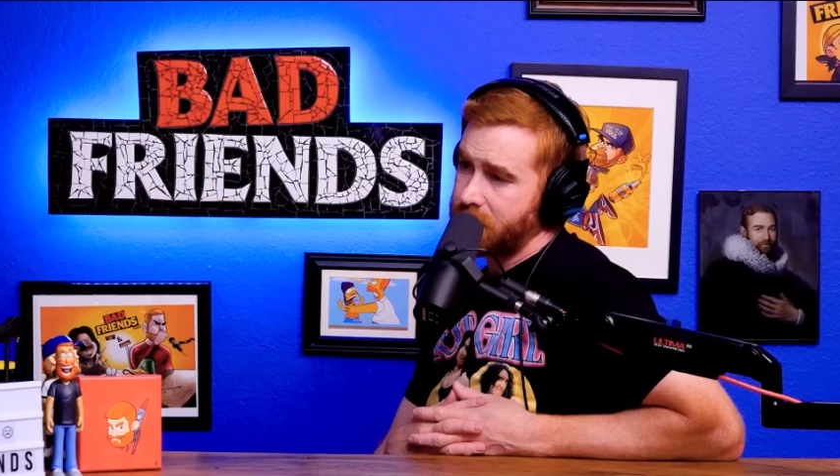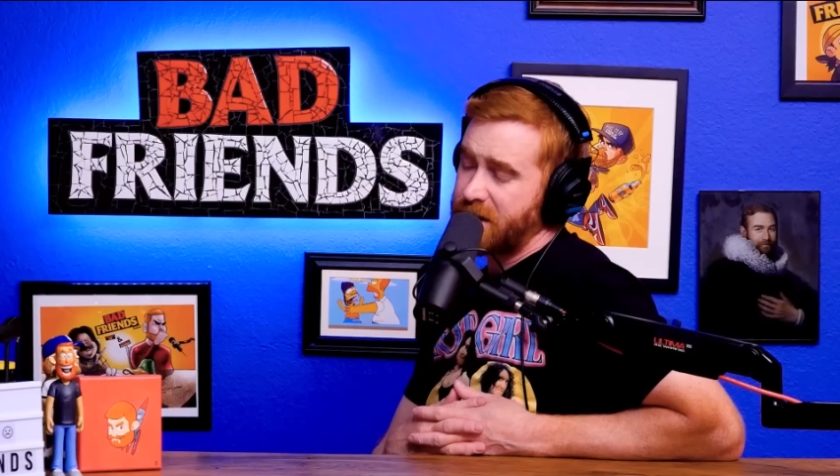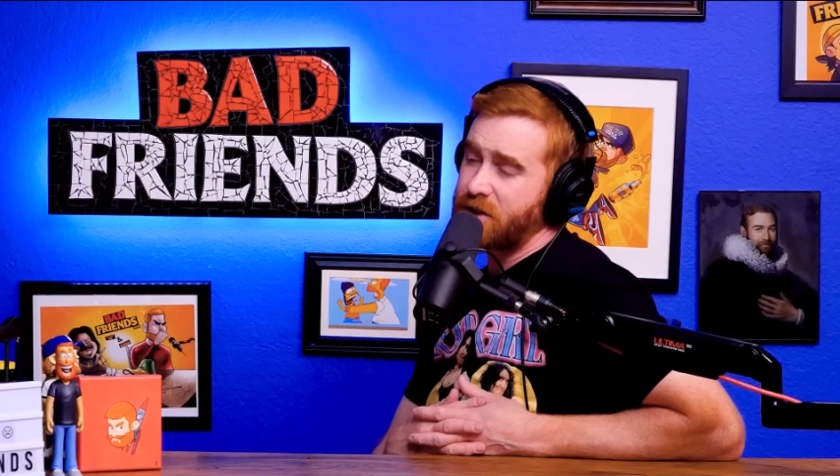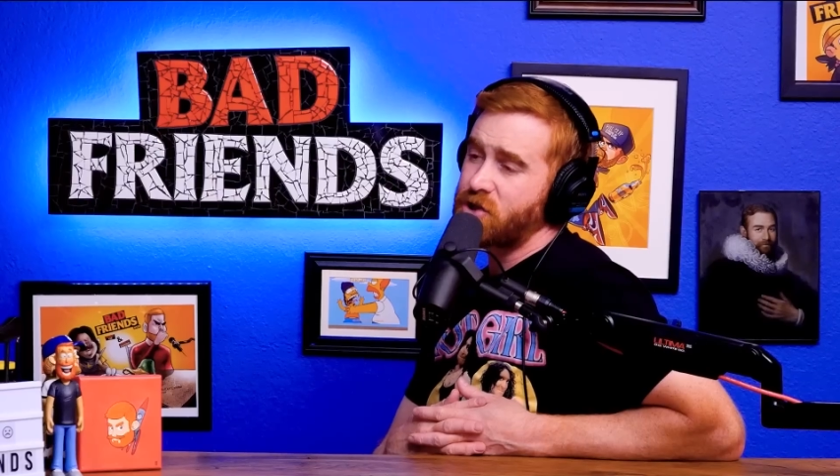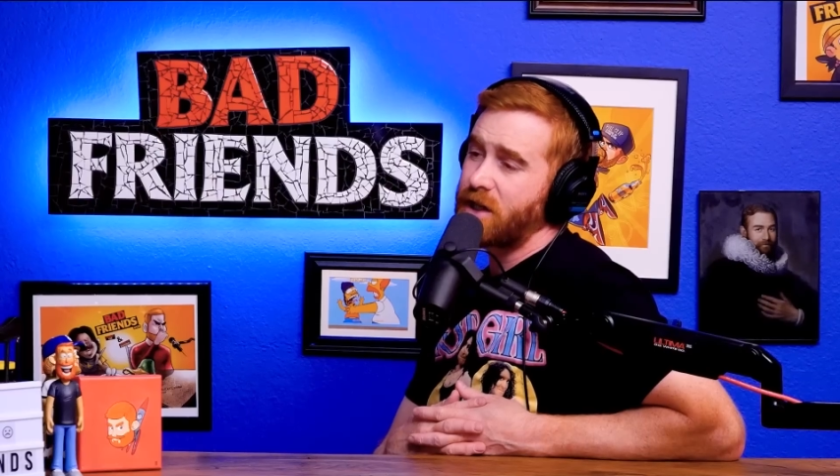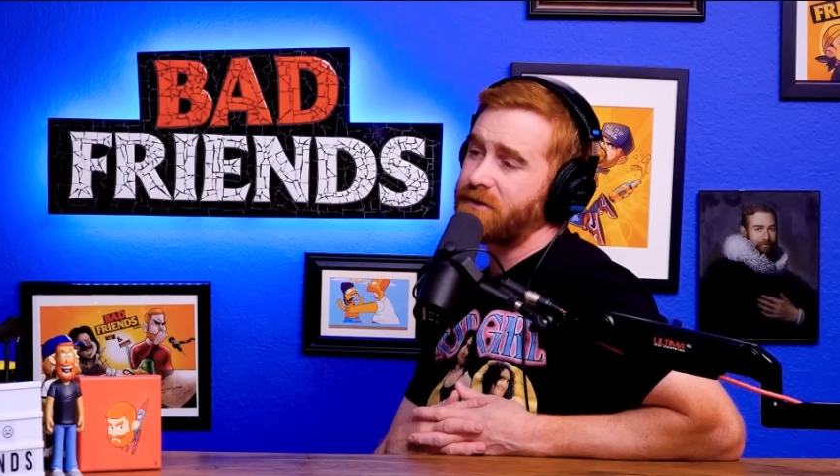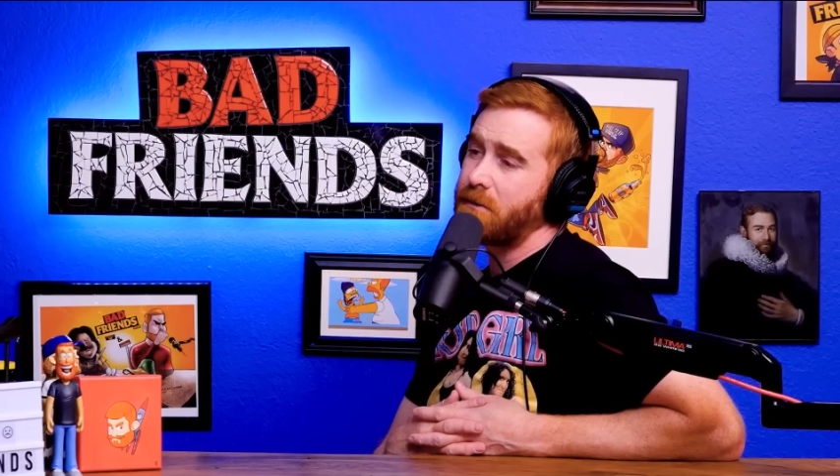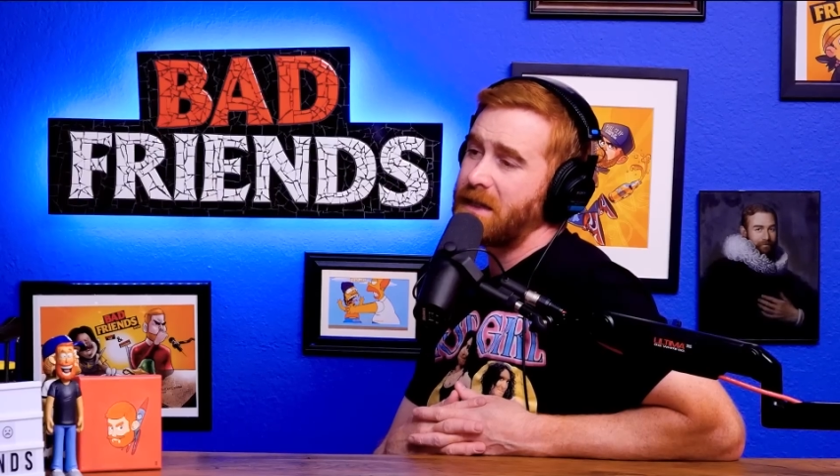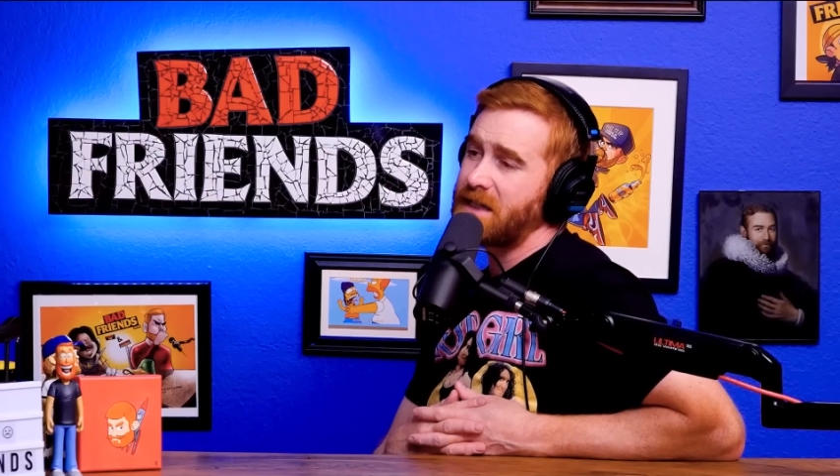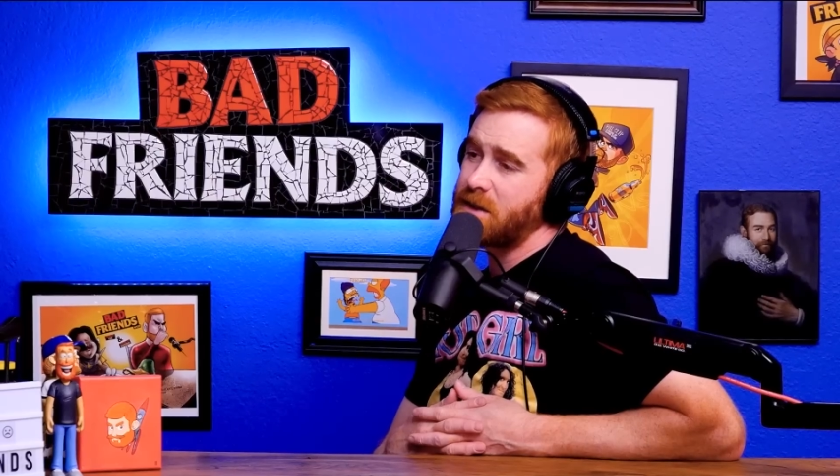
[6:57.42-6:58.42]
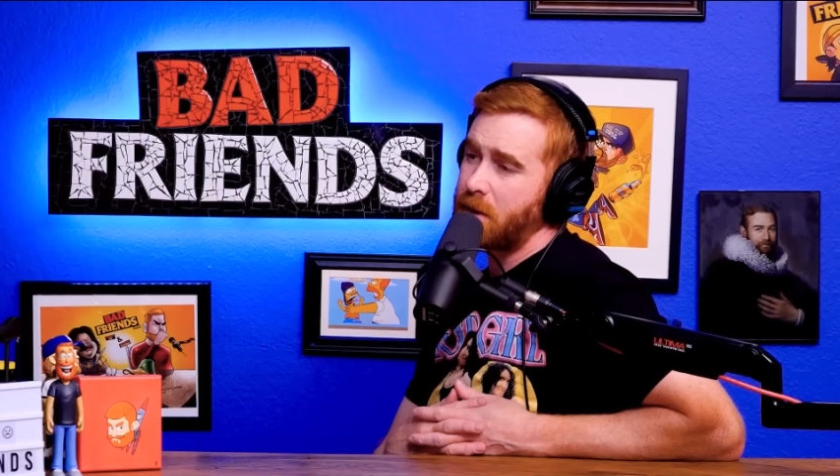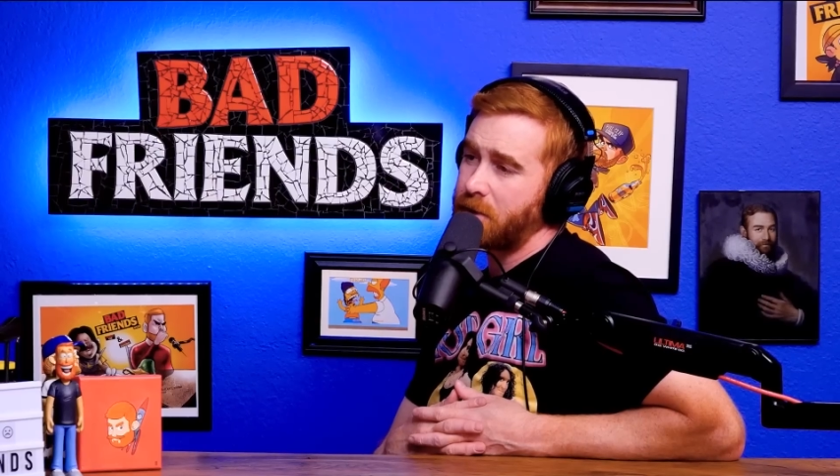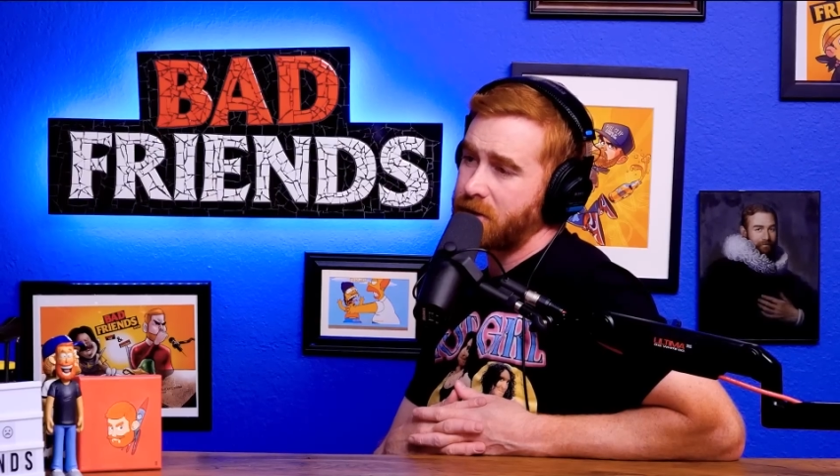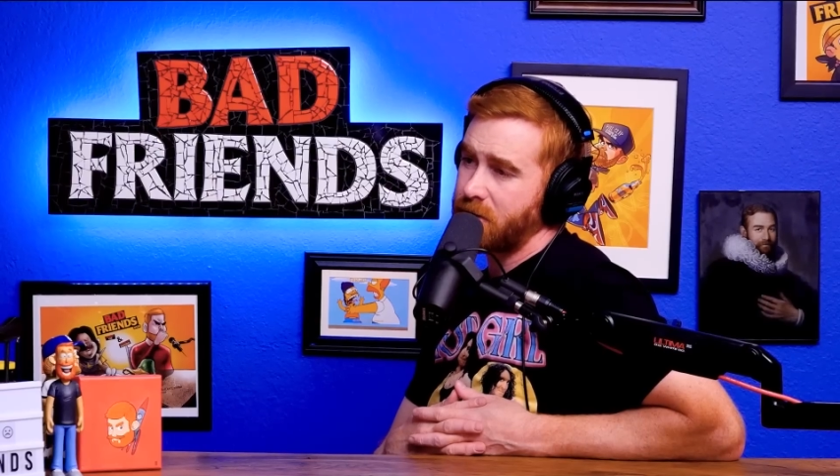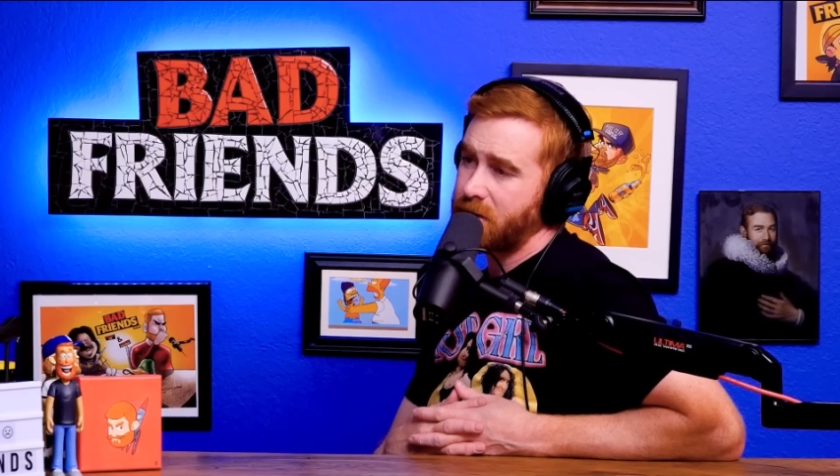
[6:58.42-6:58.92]
But doesn't she have to meet these people
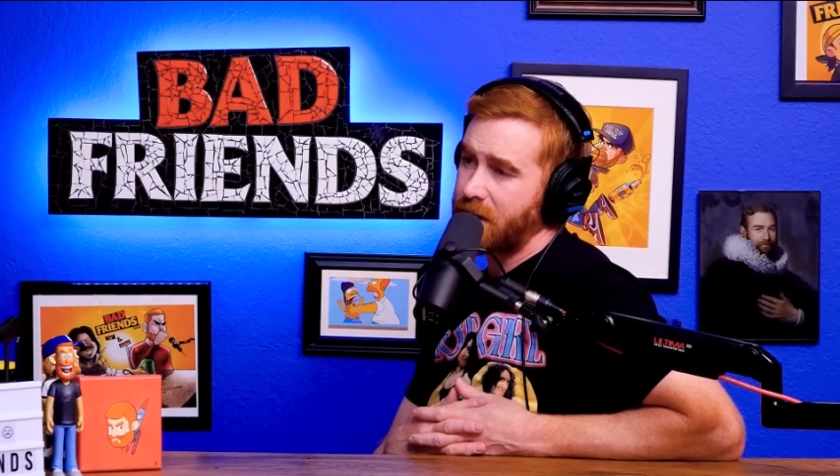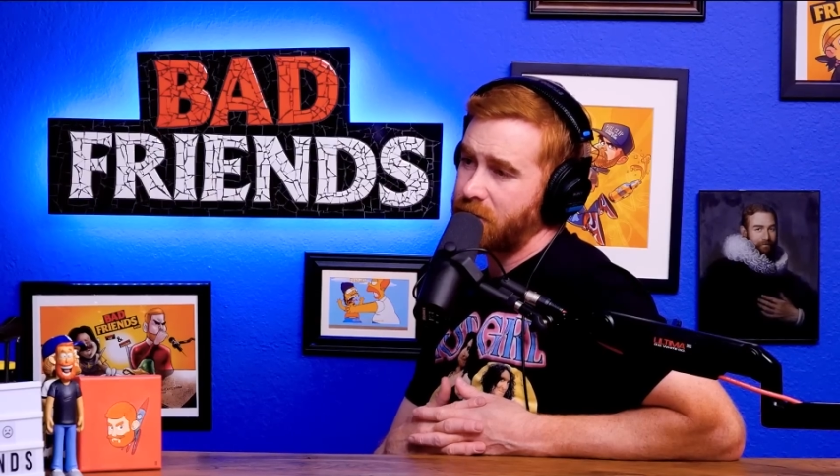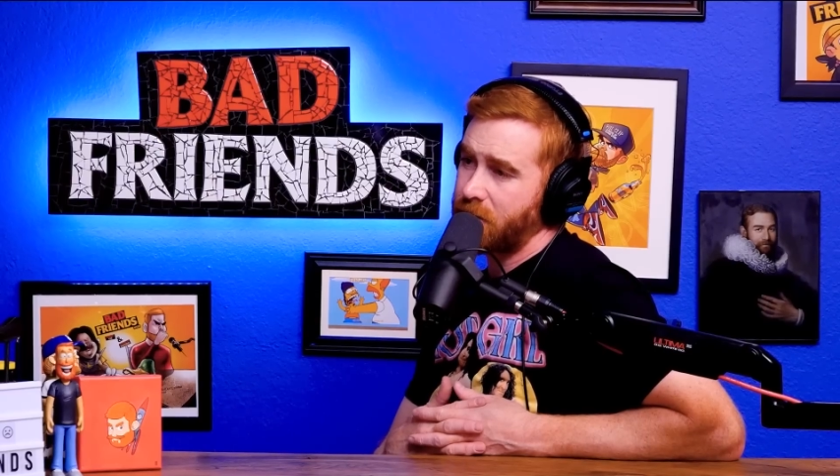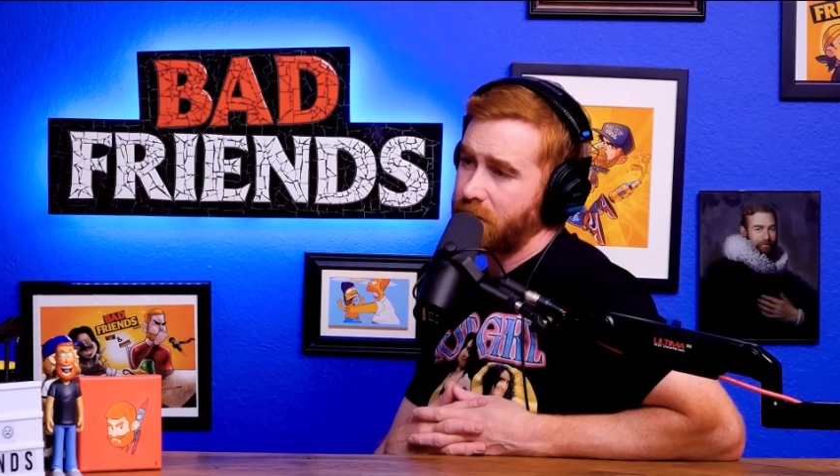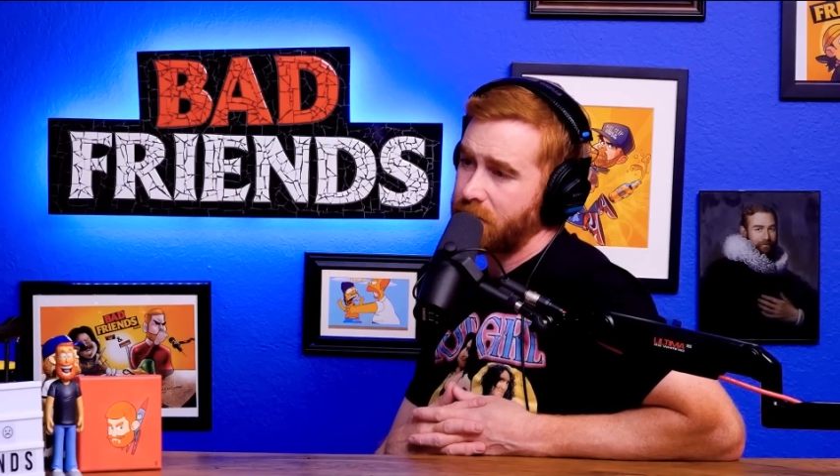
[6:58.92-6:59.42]
too to get through?